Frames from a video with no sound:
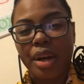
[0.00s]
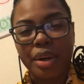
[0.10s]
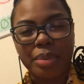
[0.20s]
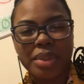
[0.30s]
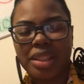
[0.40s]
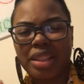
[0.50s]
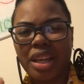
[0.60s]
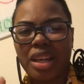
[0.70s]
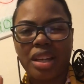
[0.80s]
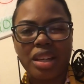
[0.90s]
I would
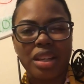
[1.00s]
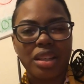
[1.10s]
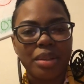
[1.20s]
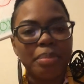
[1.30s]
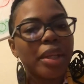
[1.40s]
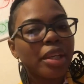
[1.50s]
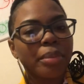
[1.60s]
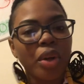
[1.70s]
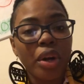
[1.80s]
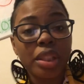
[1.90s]
say, a
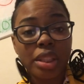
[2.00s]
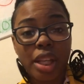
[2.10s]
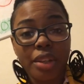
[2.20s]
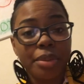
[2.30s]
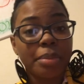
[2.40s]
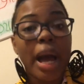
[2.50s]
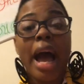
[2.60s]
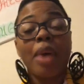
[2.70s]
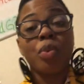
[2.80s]
medium large scale, but I